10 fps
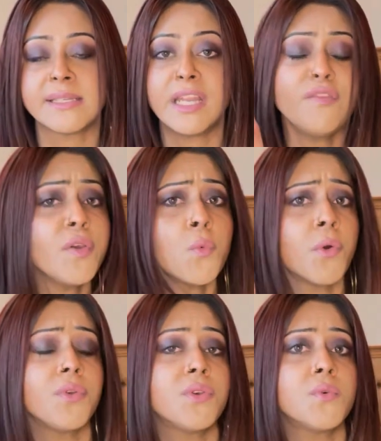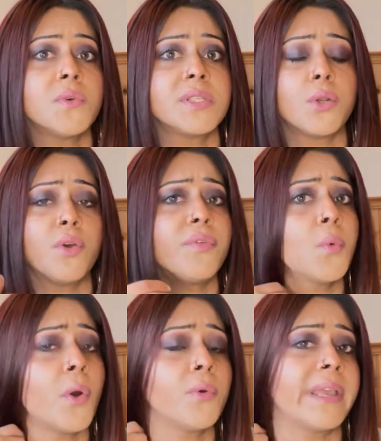And if you want to use, you know, if you
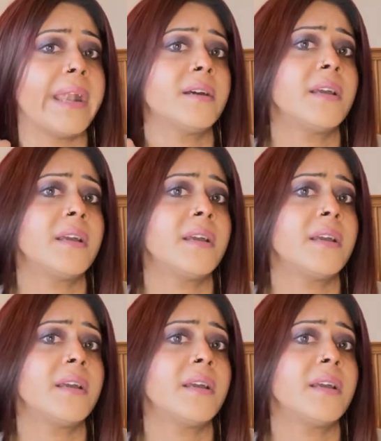want to get